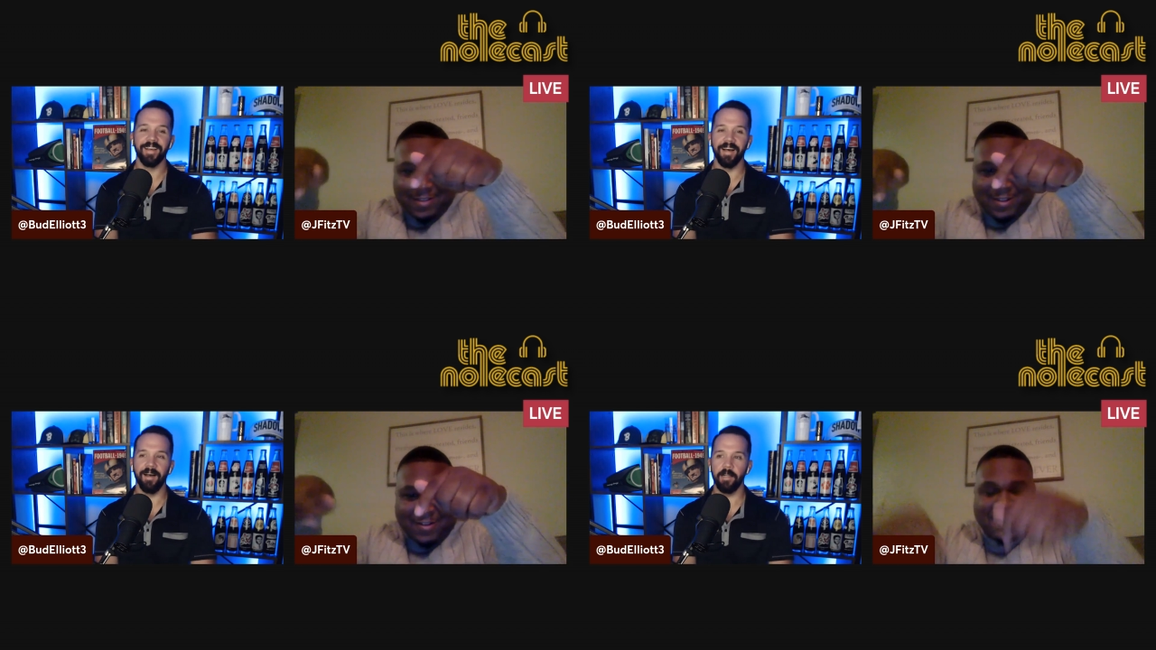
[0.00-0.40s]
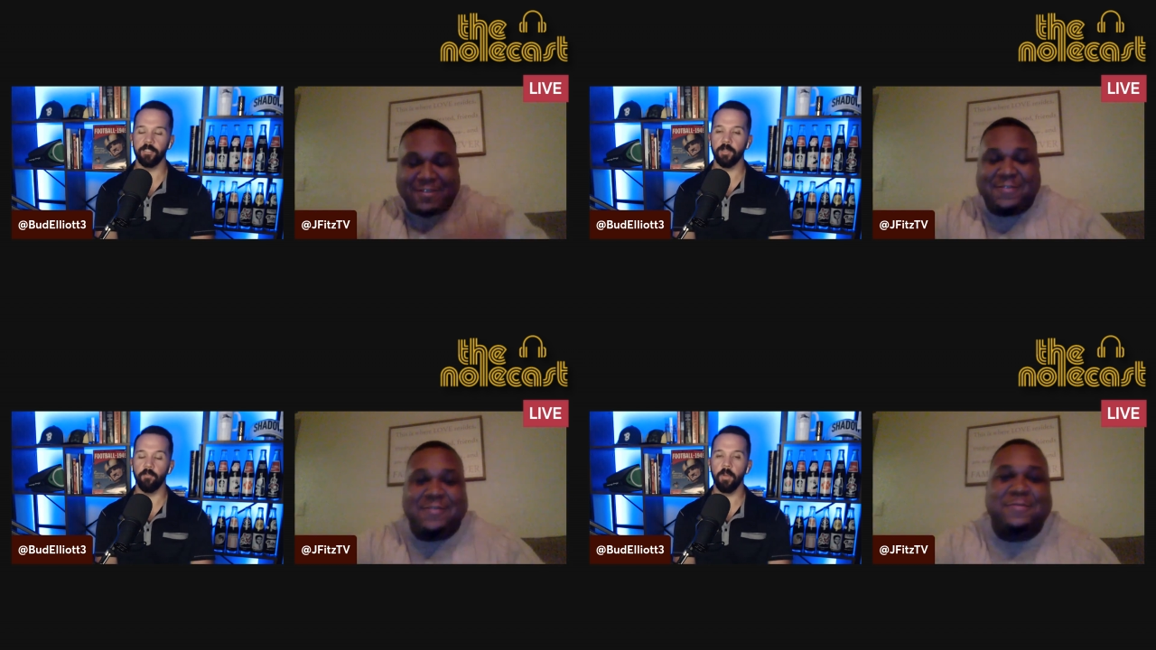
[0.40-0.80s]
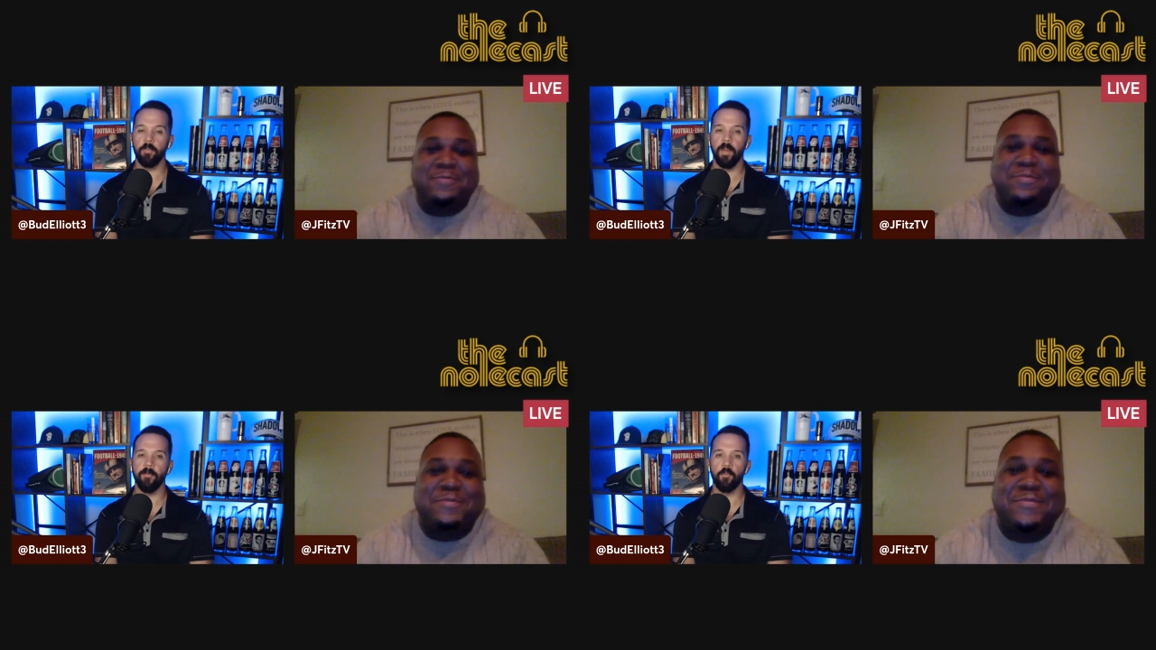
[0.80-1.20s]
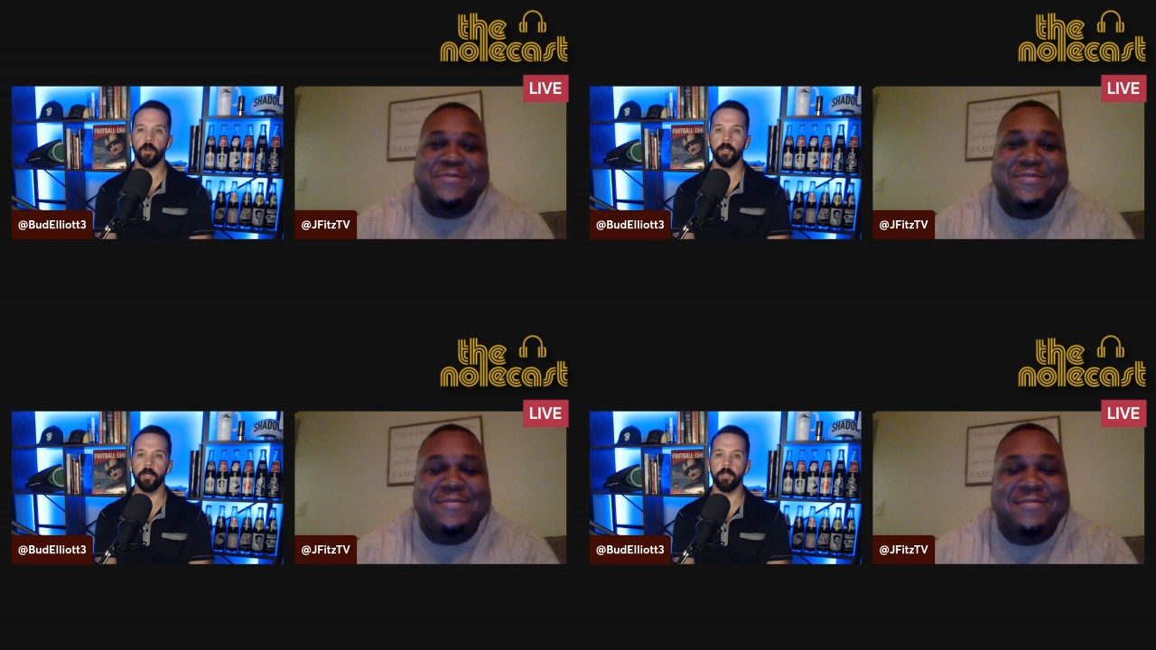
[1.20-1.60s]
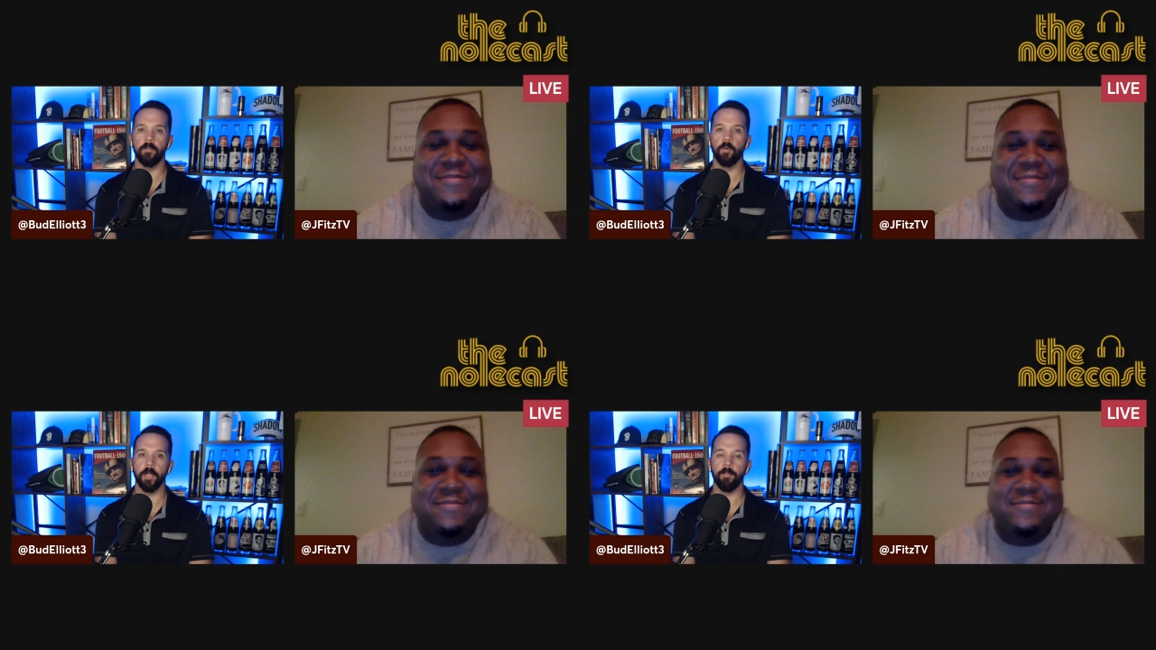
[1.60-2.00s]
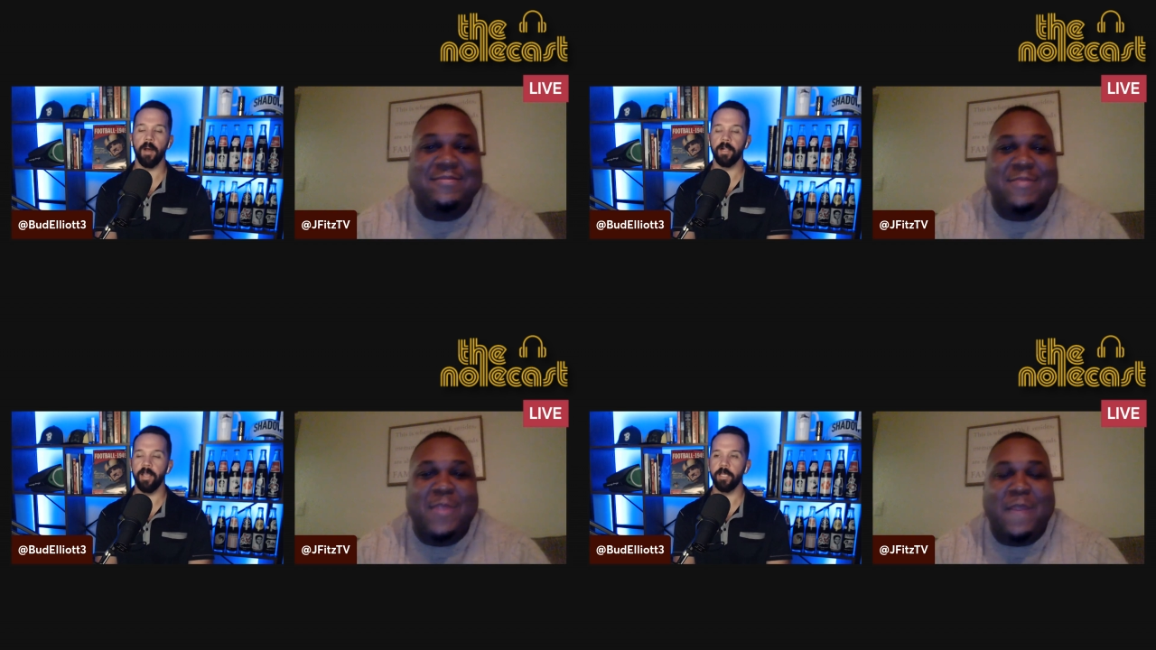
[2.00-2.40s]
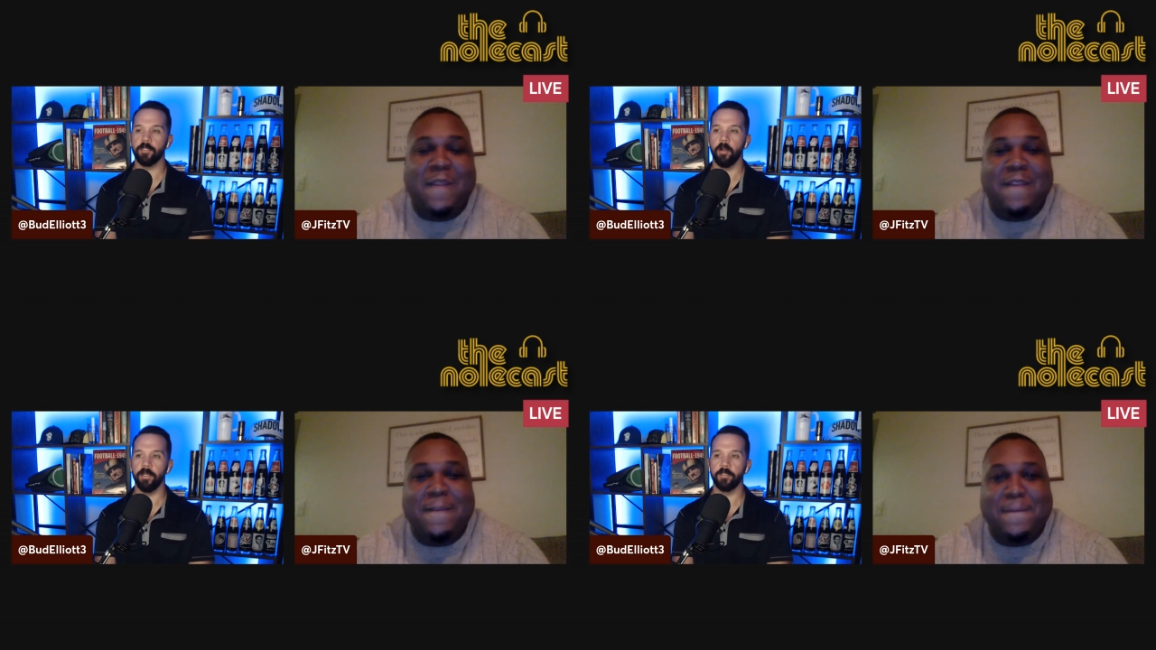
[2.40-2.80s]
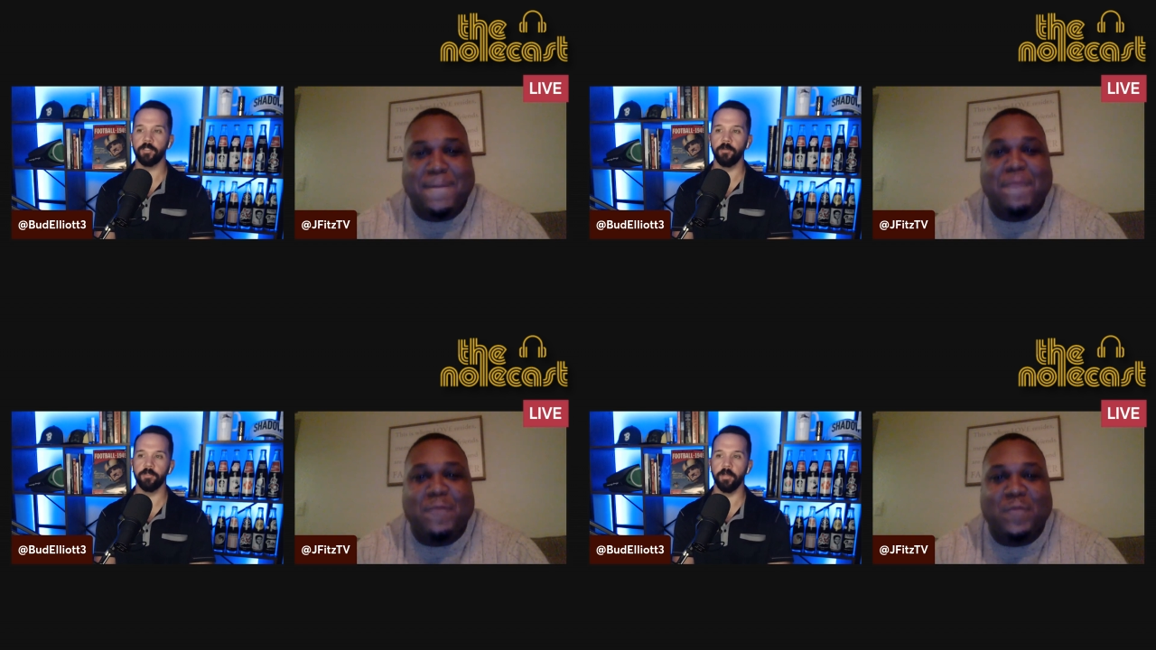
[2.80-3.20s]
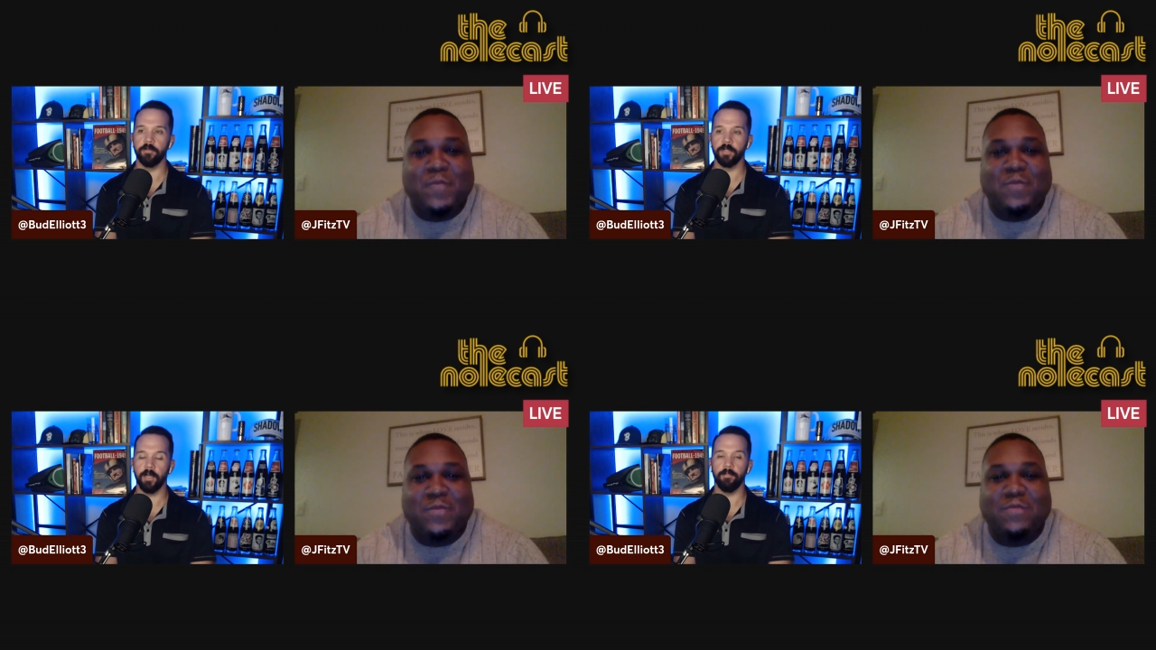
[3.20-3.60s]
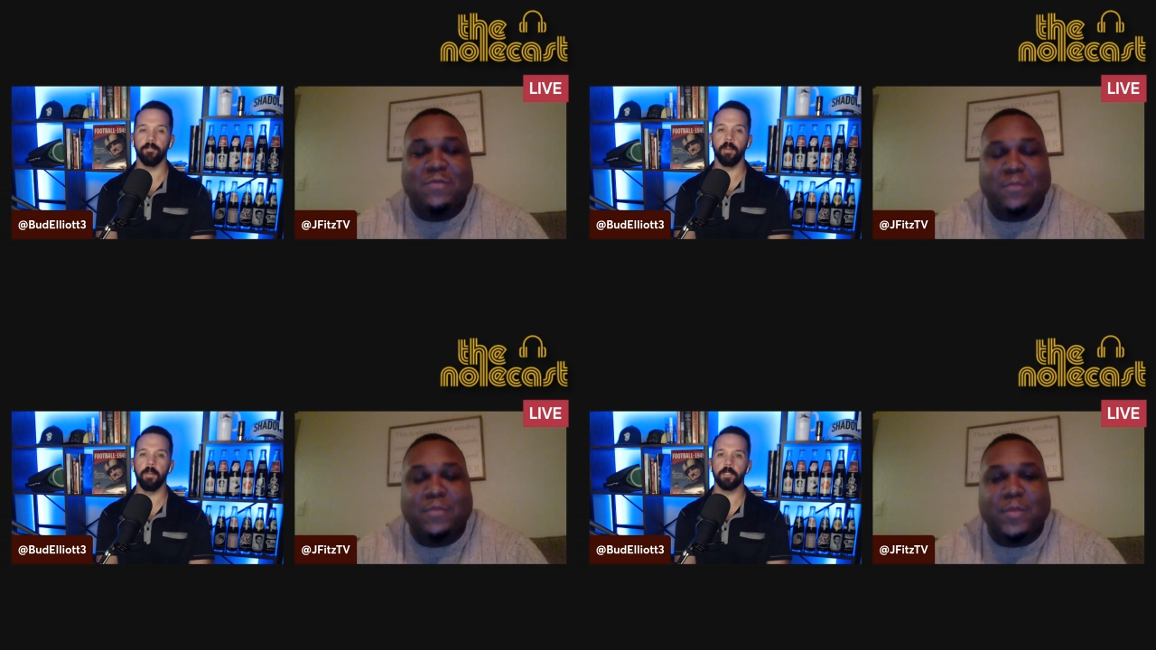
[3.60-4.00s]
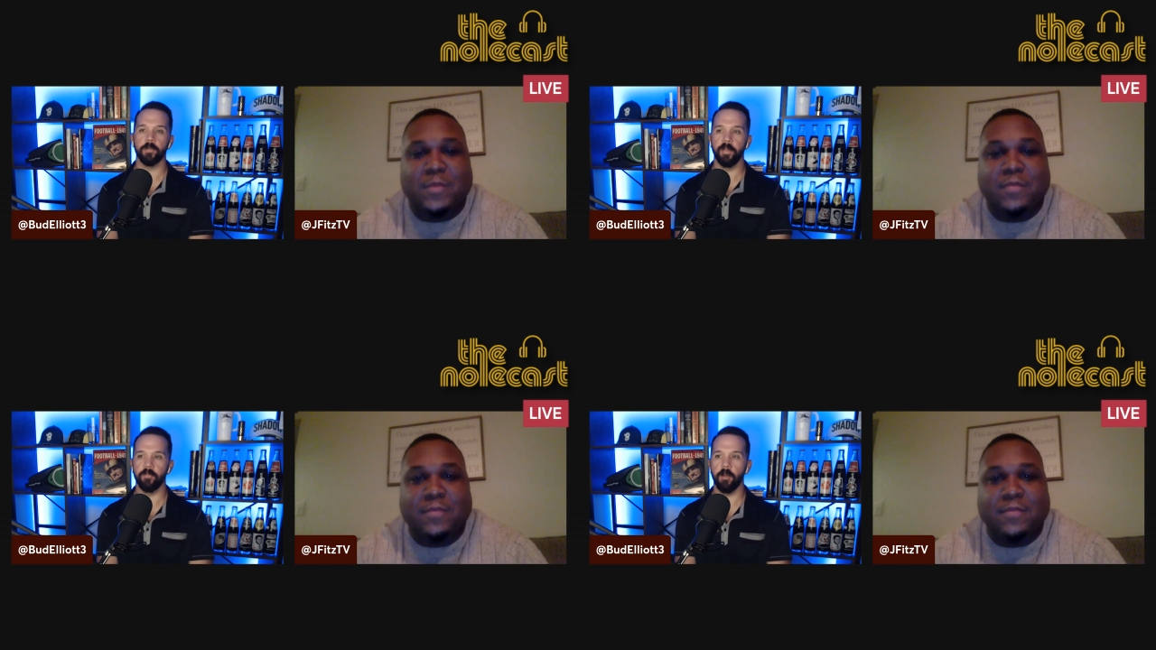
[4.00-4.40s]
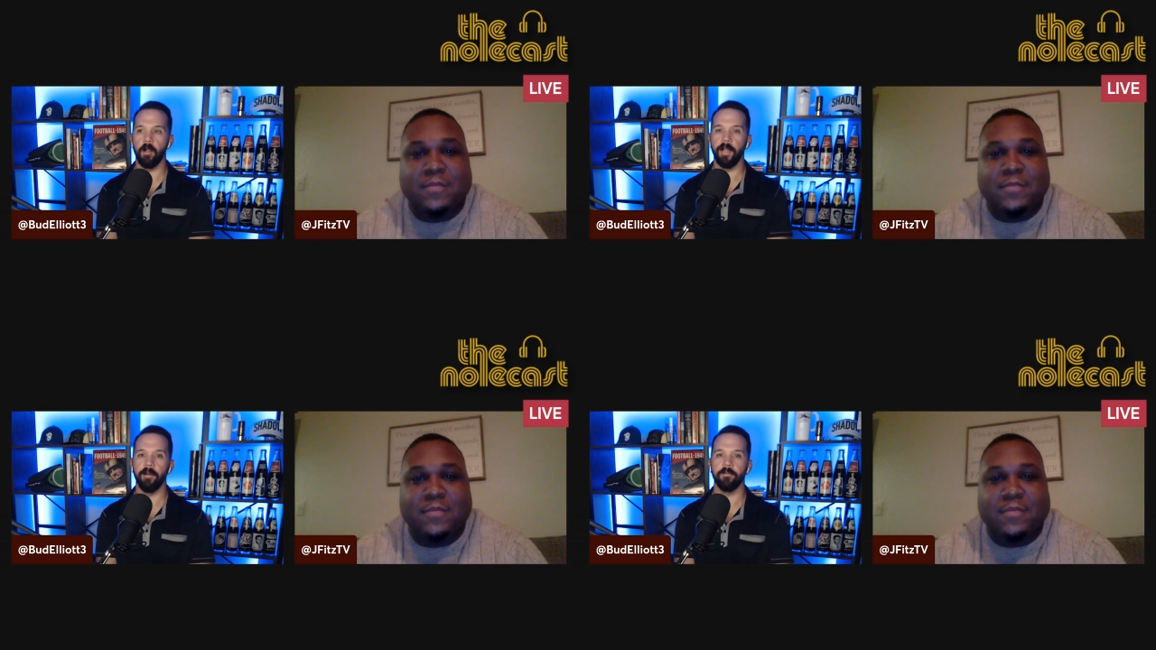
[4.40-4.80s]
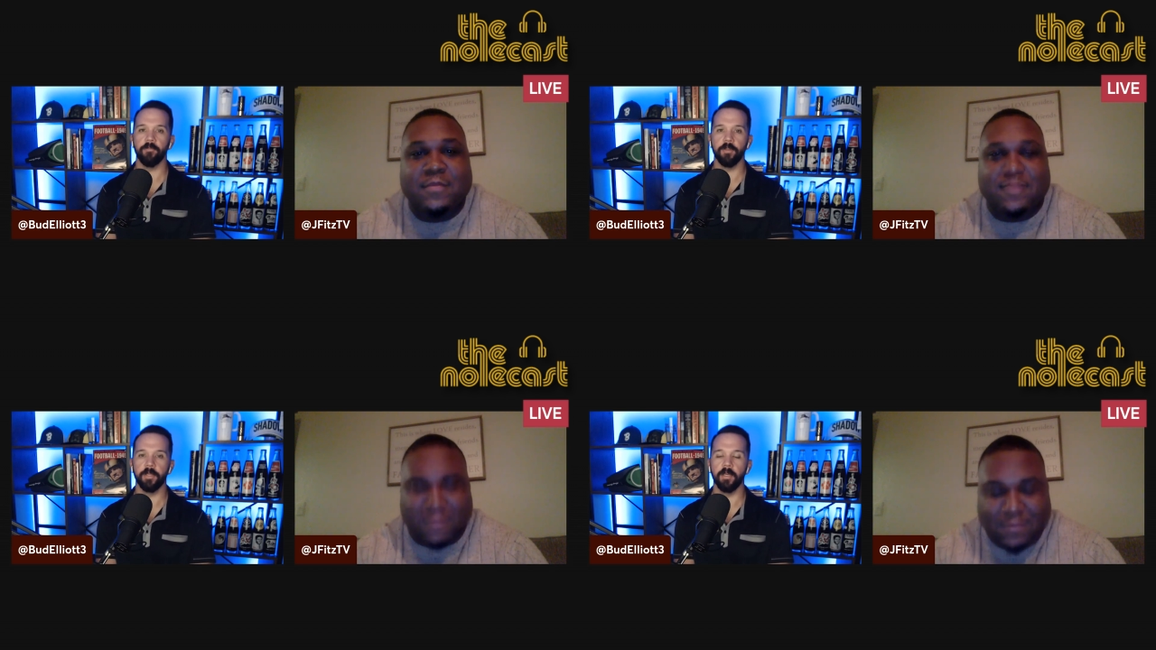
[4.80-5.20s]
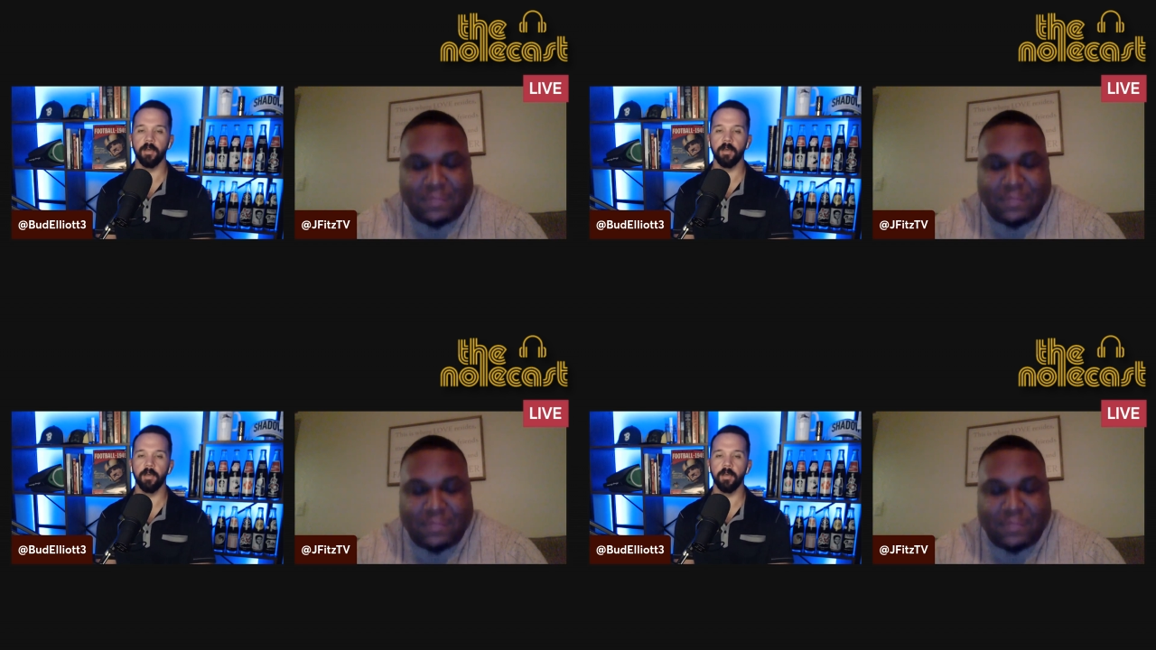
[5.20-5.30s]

Speaker 1: I just we have a pretty good podcast audience too, so I was like, I make sure to give the call out for the